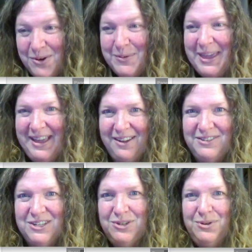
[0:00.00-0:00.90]
Now
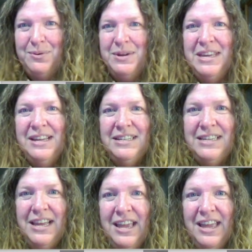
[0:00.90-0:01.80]
we have to do
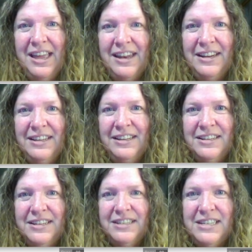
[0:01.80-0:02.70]

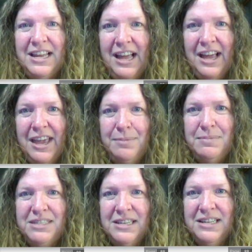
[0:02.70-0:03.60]
10
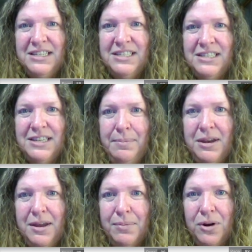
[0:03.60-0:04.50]
times
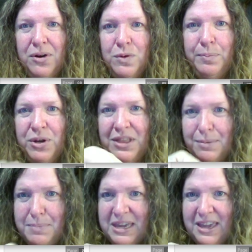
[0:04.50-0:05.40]
some number, and
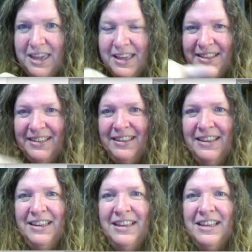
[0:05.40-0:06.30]
we'll put in the B,
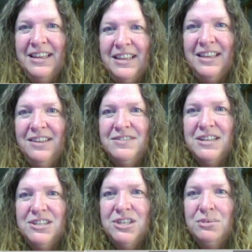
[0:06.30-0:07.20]

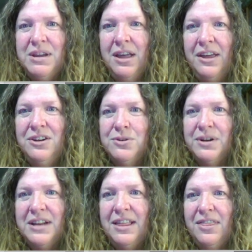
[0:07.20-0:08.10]
gives us
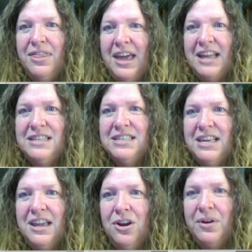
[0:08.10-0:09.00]
300, and
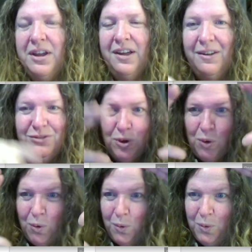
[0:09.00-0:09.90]
that's the
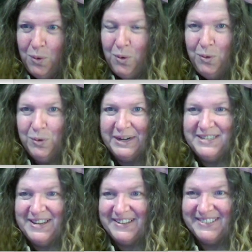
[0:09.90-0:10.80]
area of the
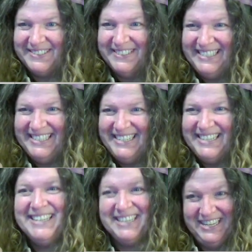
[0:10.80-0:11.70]
whole
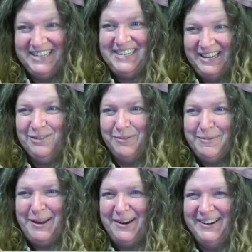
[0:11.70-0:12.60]
rectangle. Can you
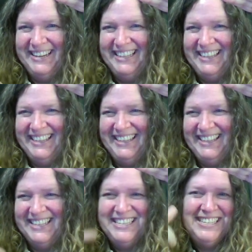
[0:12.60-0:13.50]
take it from there?
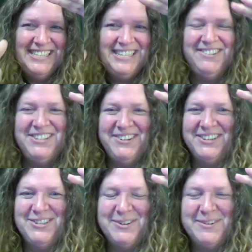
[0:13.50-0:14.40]

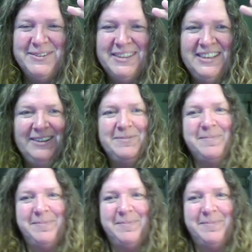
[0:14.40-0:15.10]
See what you can do.